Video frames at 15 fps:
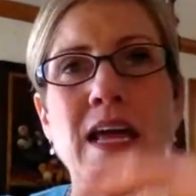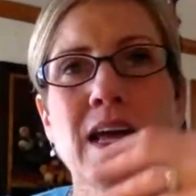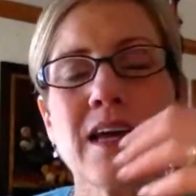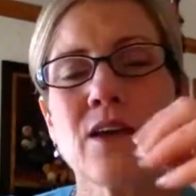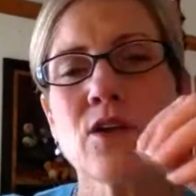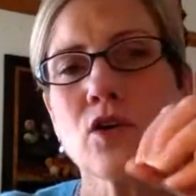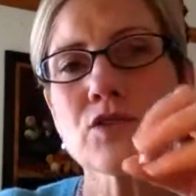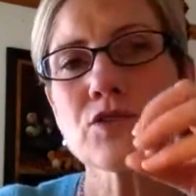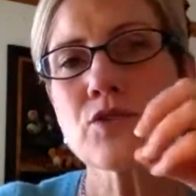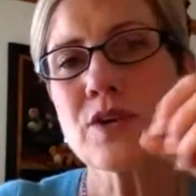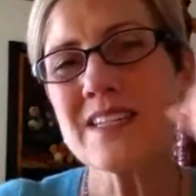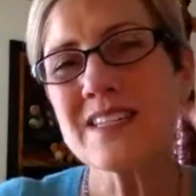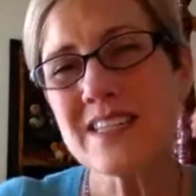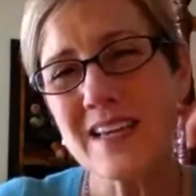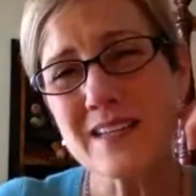It also
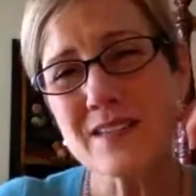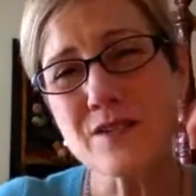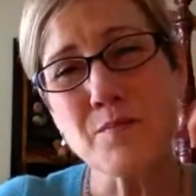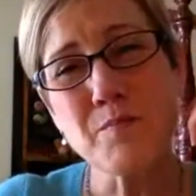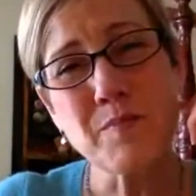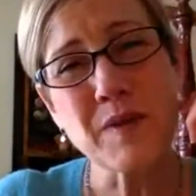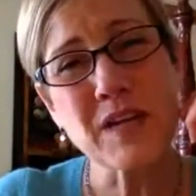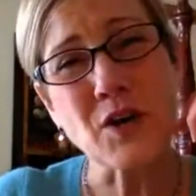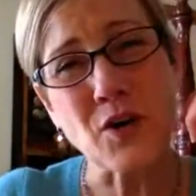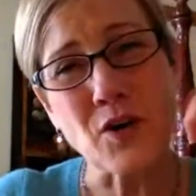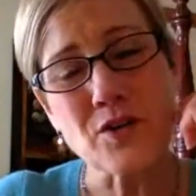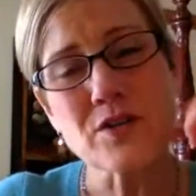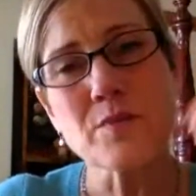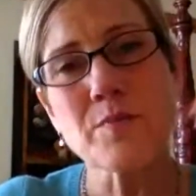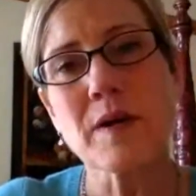can taste
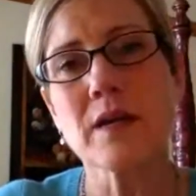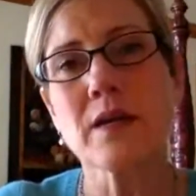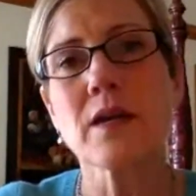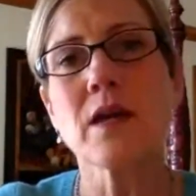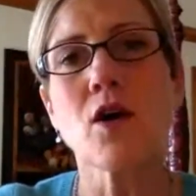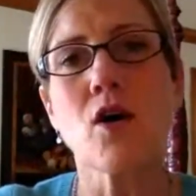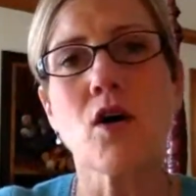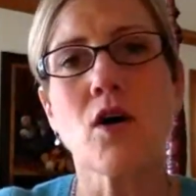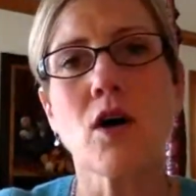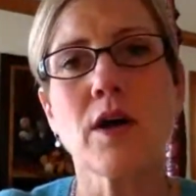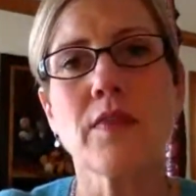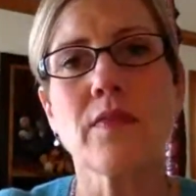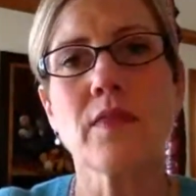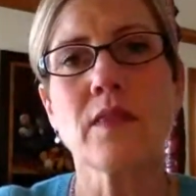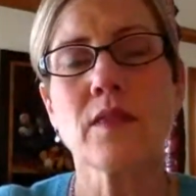bitter depending
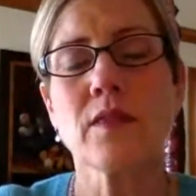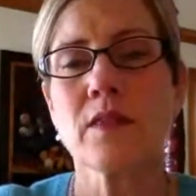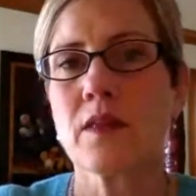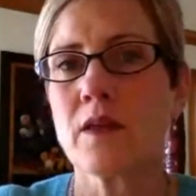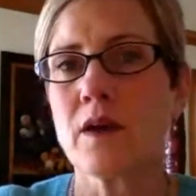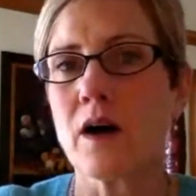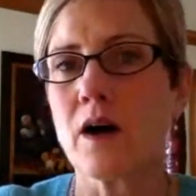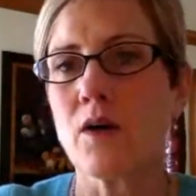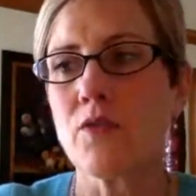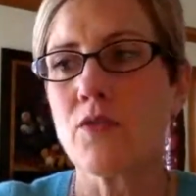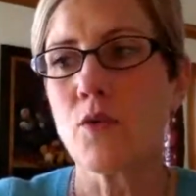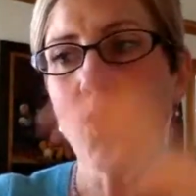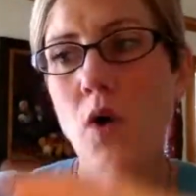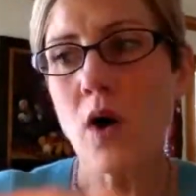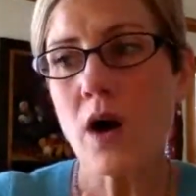on the
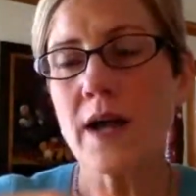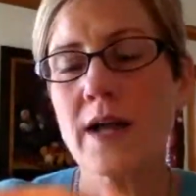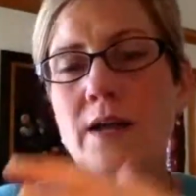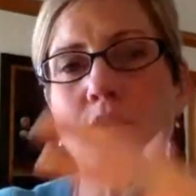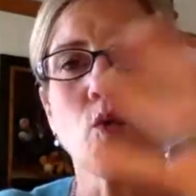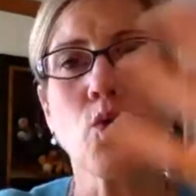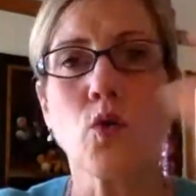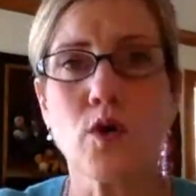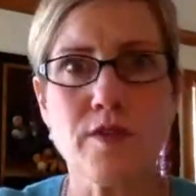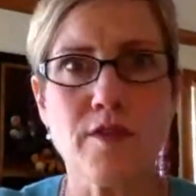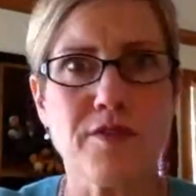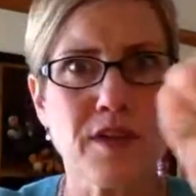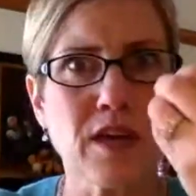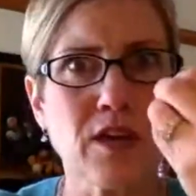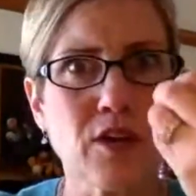wine or the
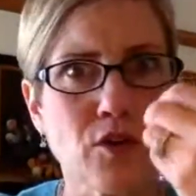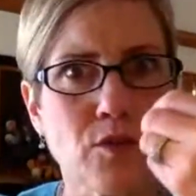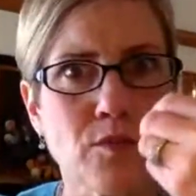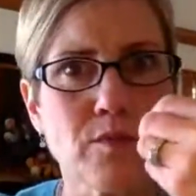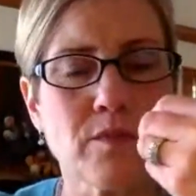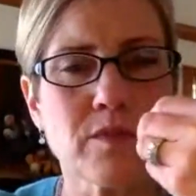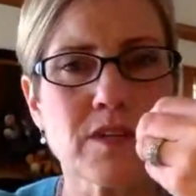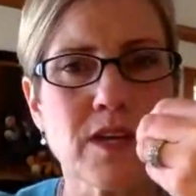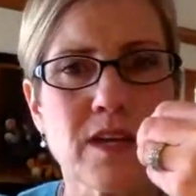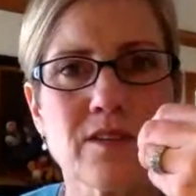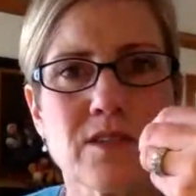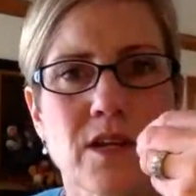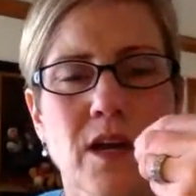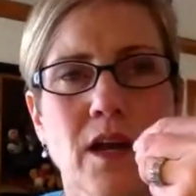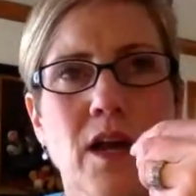thing you're
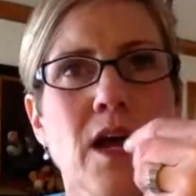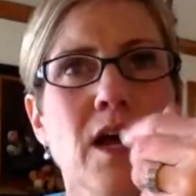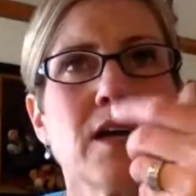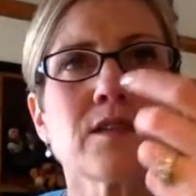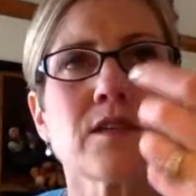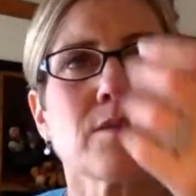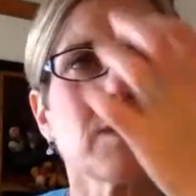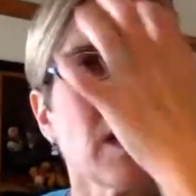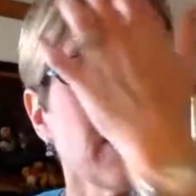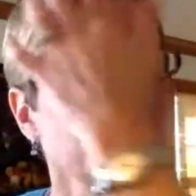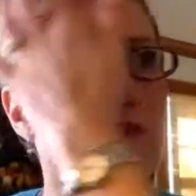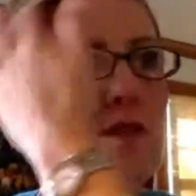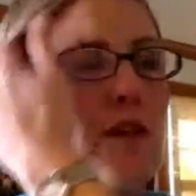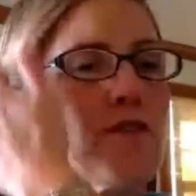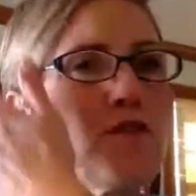tasting.
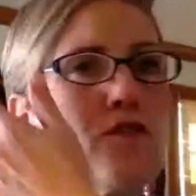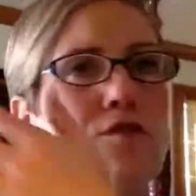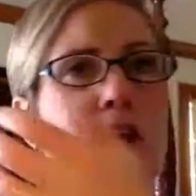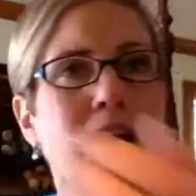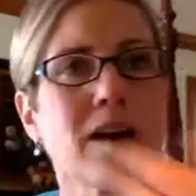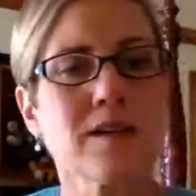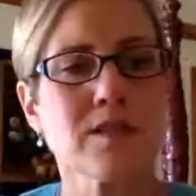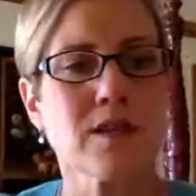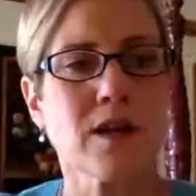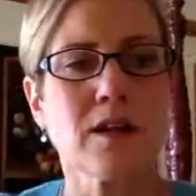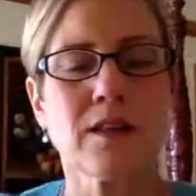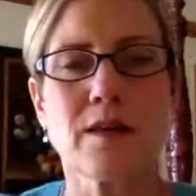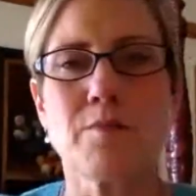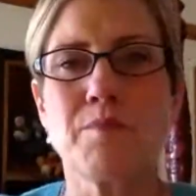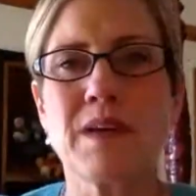Sometimes if you've
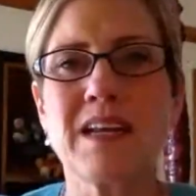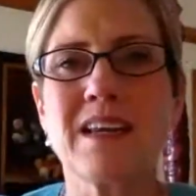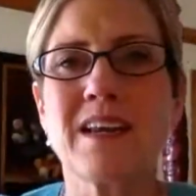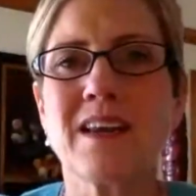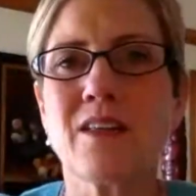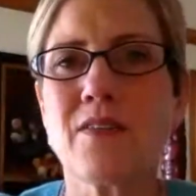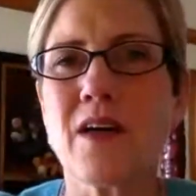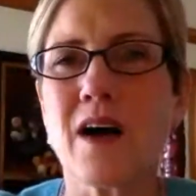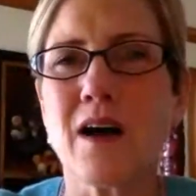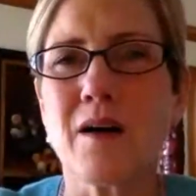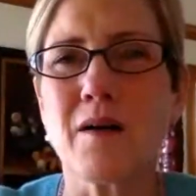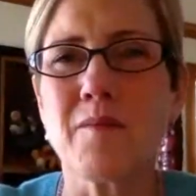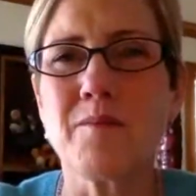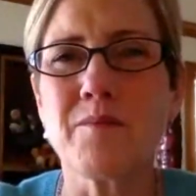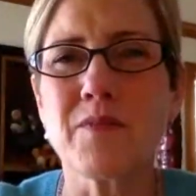accidentally bitten into
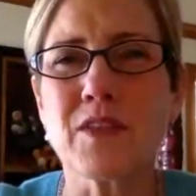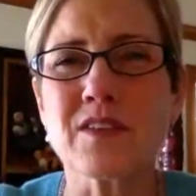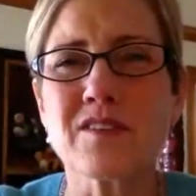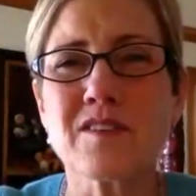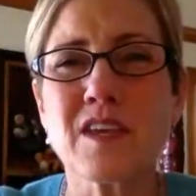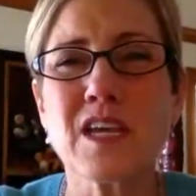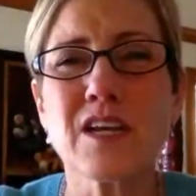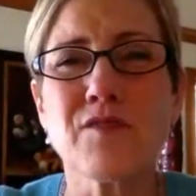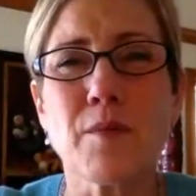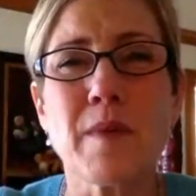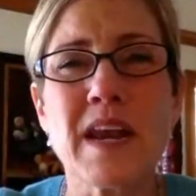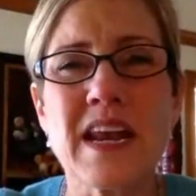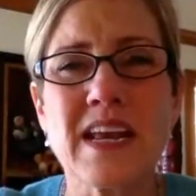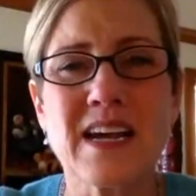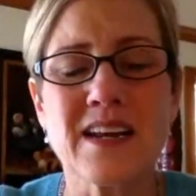the skin of a
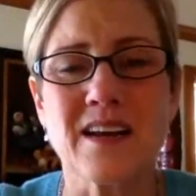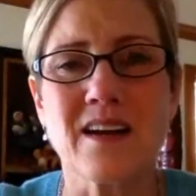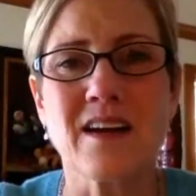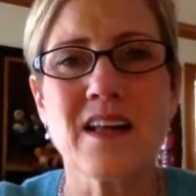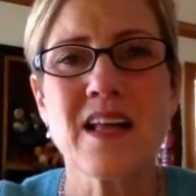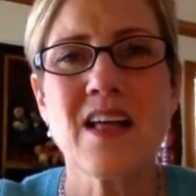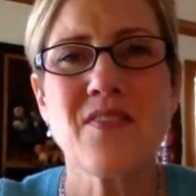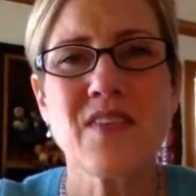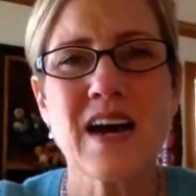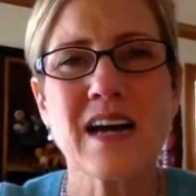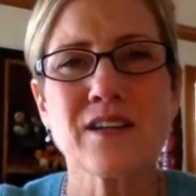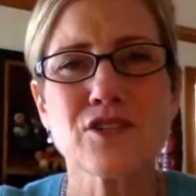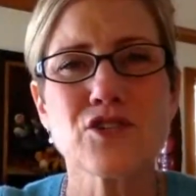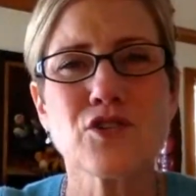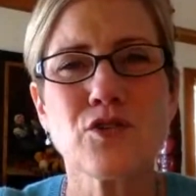banana,
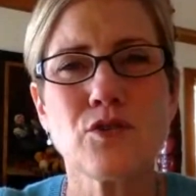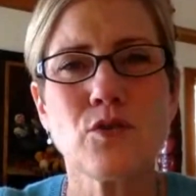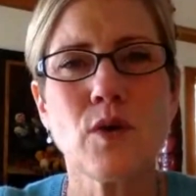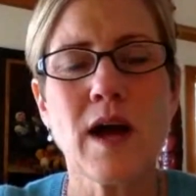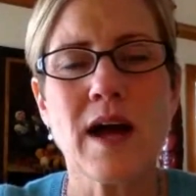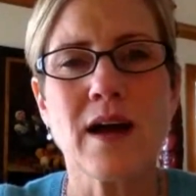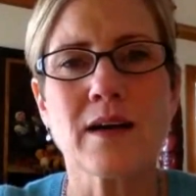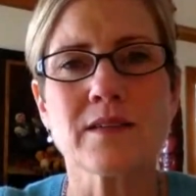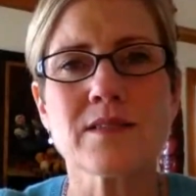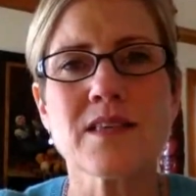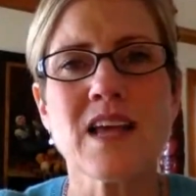that too has